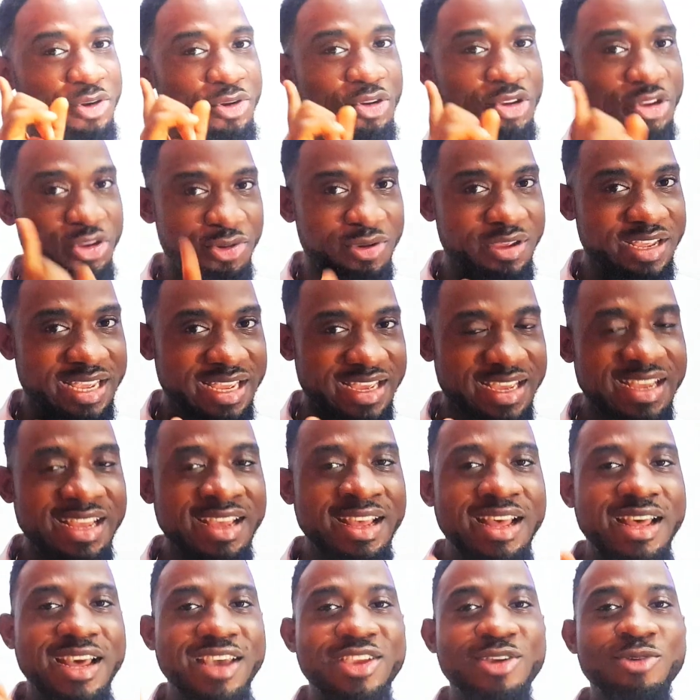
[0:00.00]
new here,
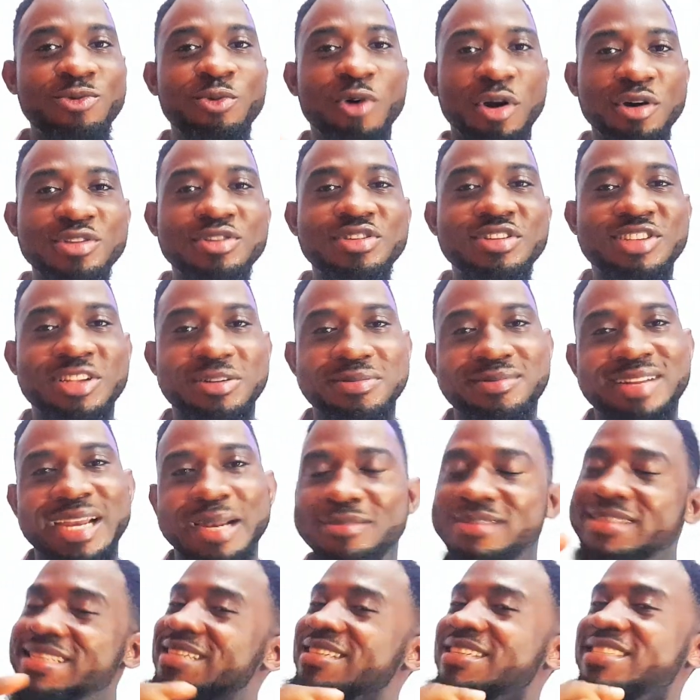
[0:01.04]
you want to
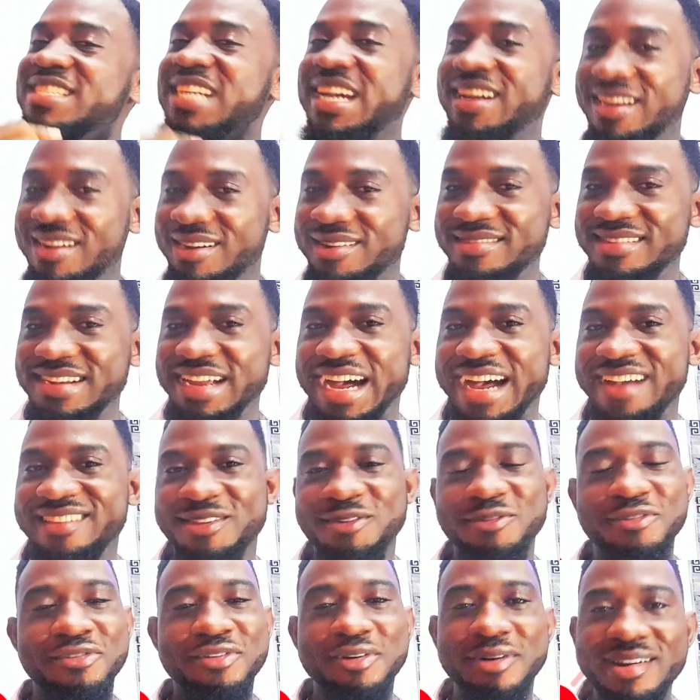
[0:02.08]
subscribe to this channel, as
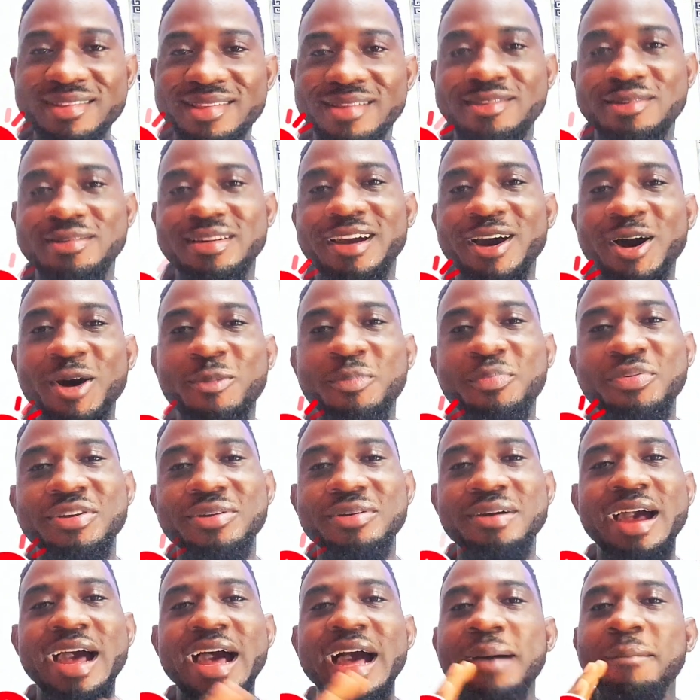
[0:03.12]
of course it will help
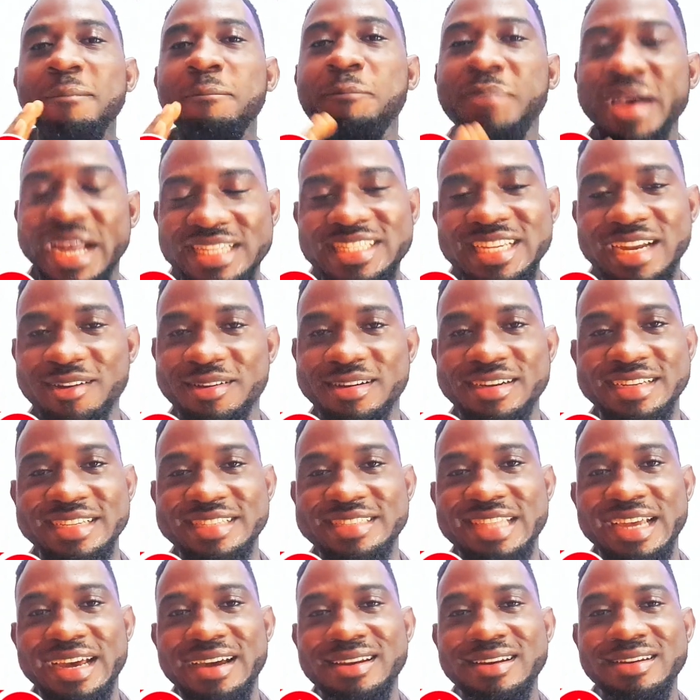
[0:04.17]
you better
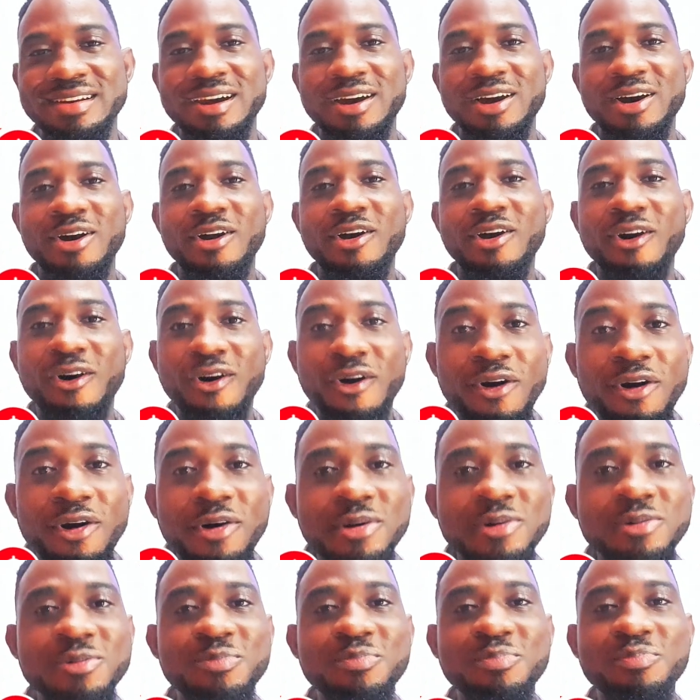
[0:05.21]
understand
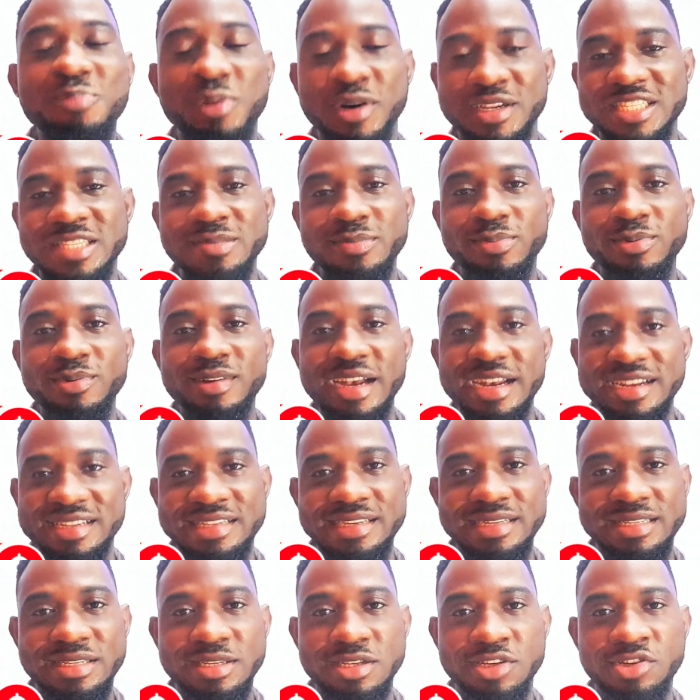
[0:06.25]
all possible
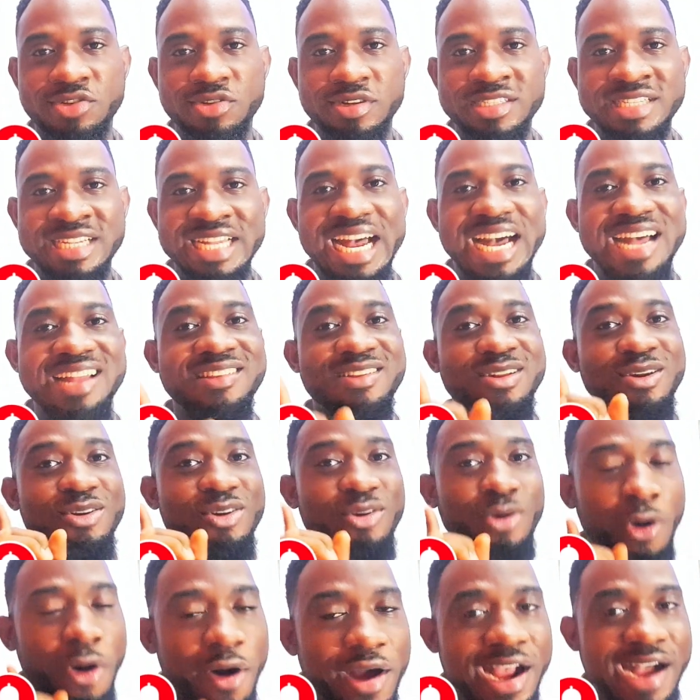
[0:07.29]
SAT tricks as
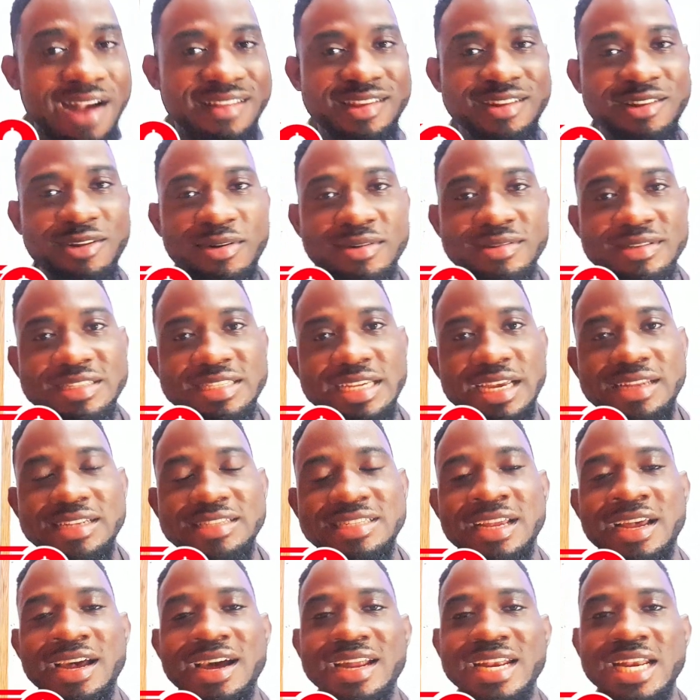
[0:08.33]
long as it
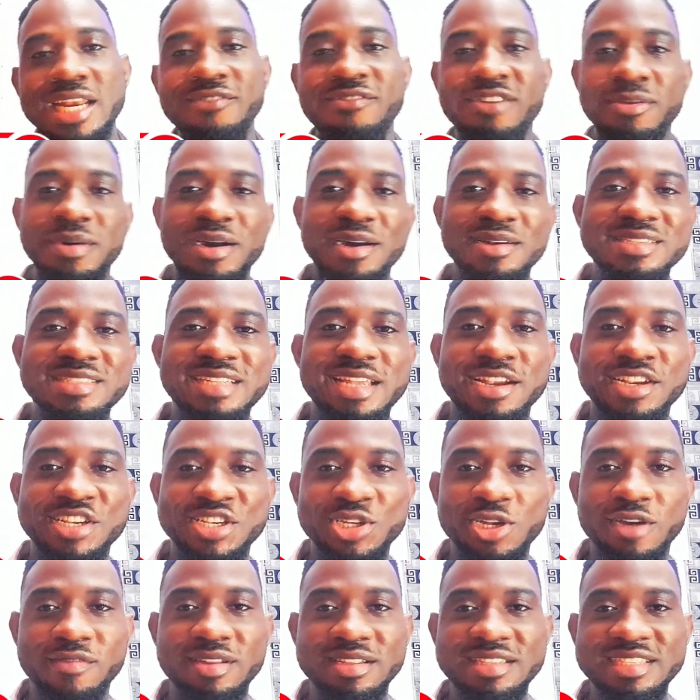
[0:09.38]
concerns the verbal
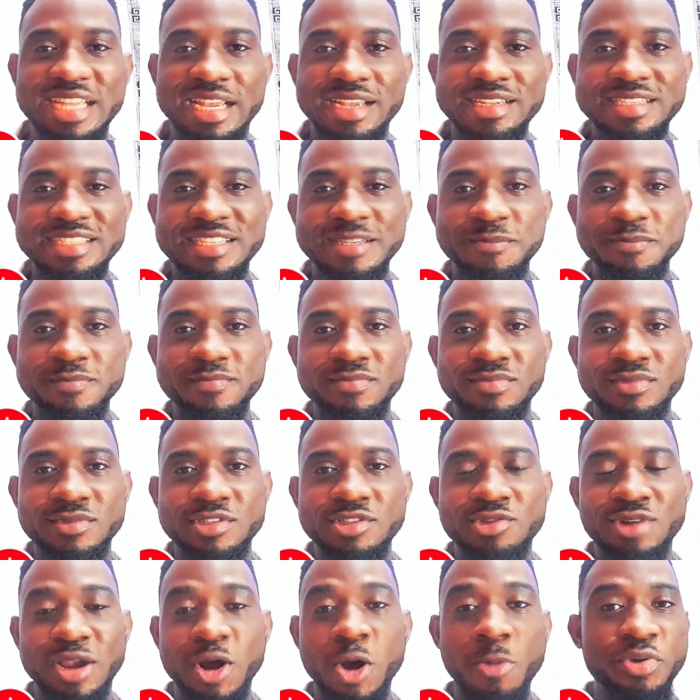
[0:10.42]
section of the test.
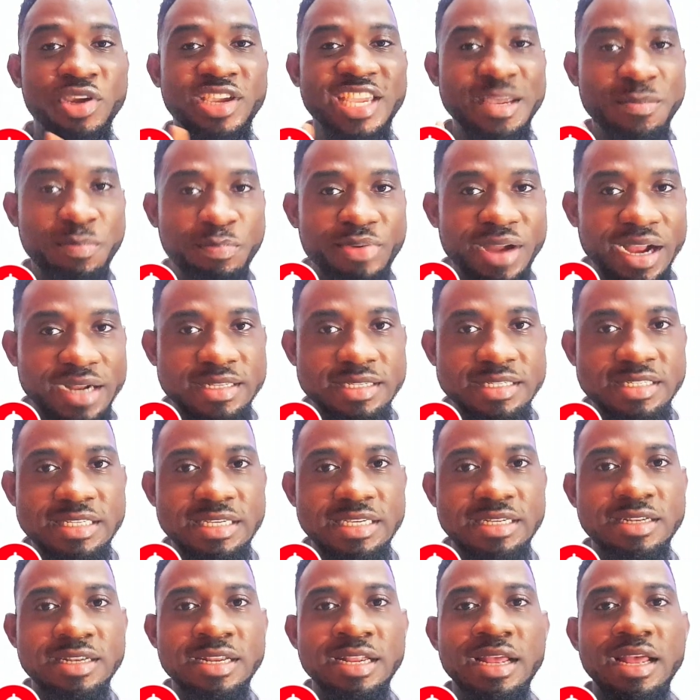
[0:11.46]
So I hope you keep
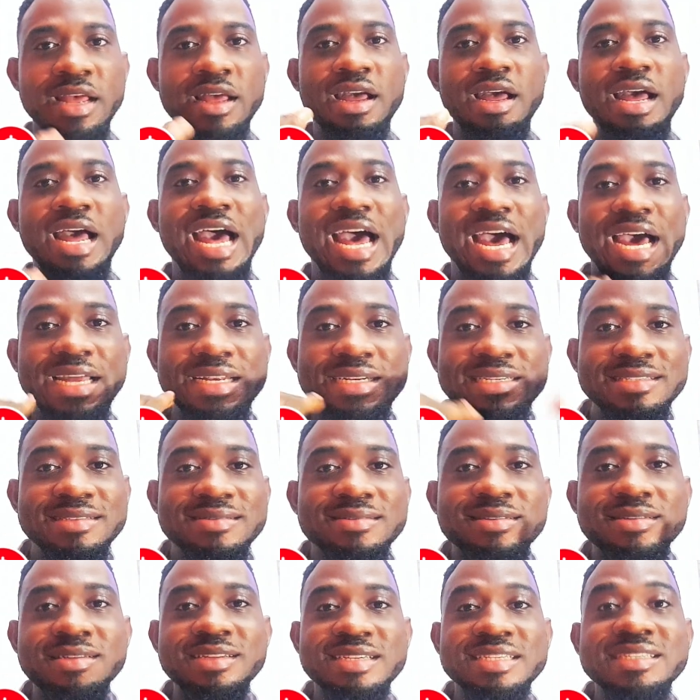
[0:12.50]
practicing and
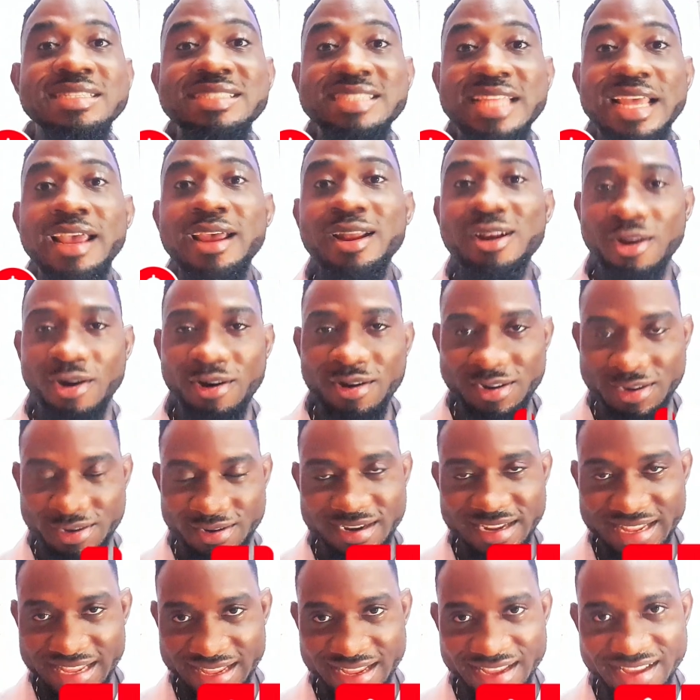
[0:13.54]
stay logged
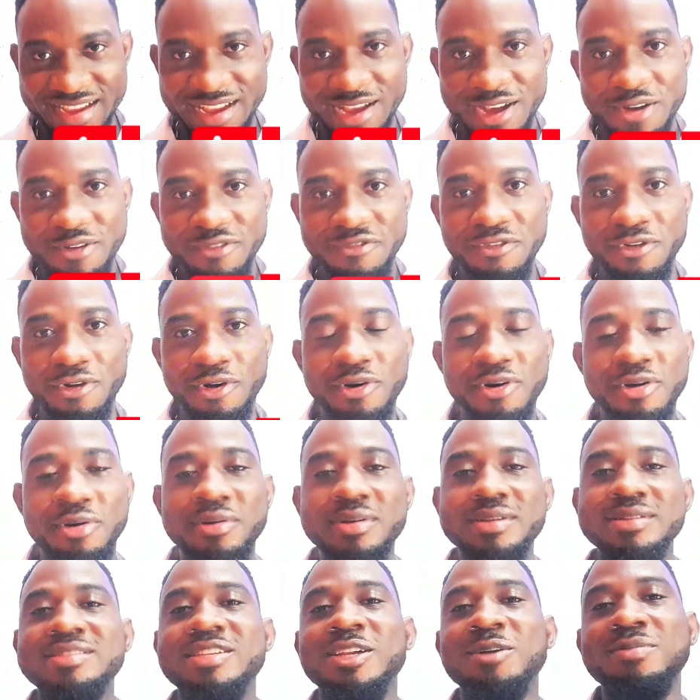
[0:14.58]
on here
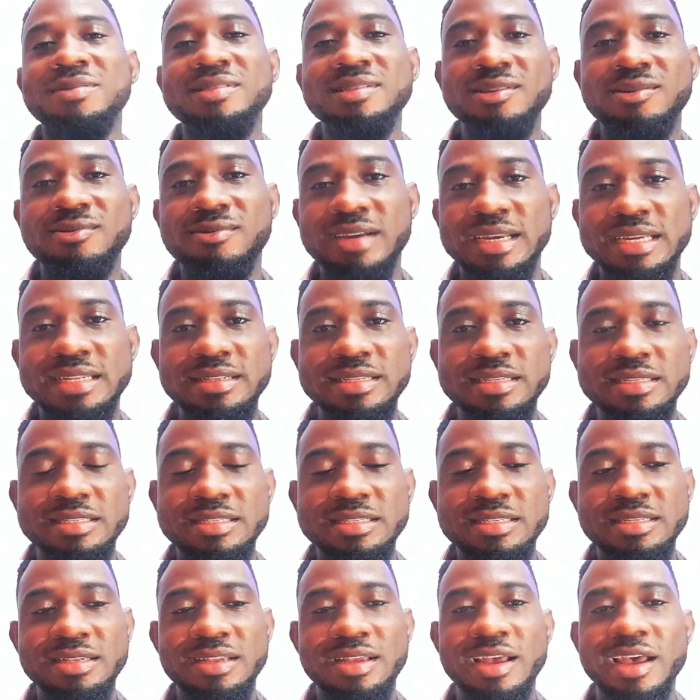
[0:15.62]
for
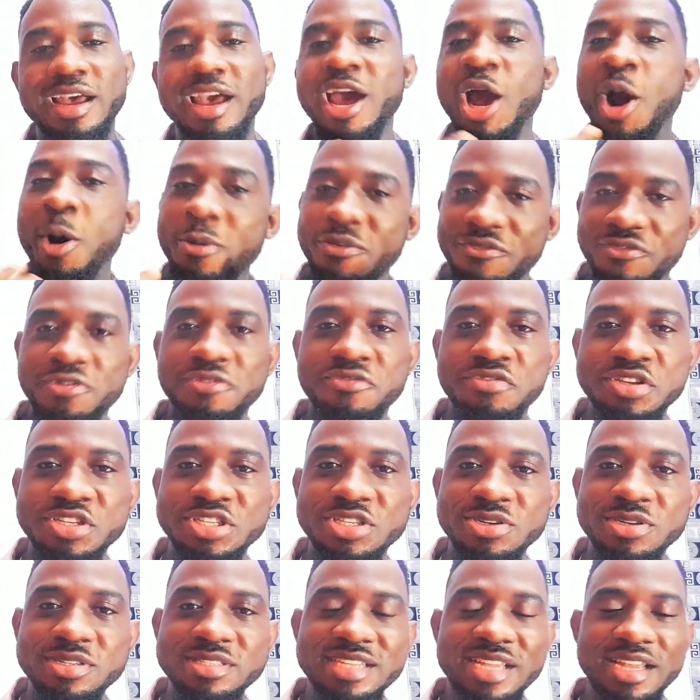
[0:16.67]
subsequent helpful
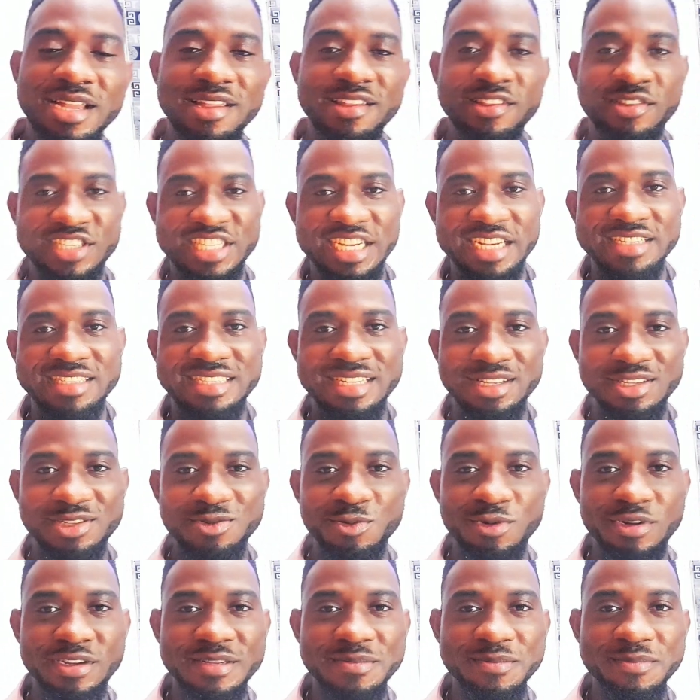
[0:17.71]
videos such as this
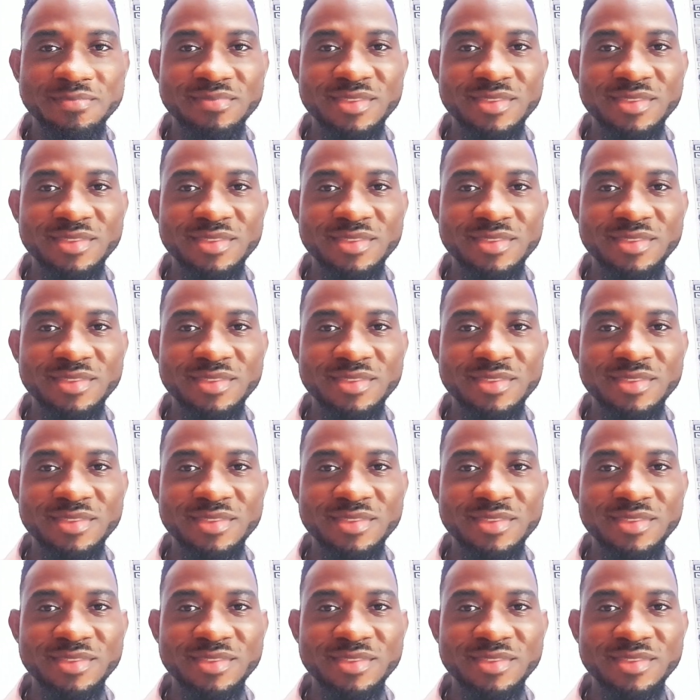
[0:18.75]
one.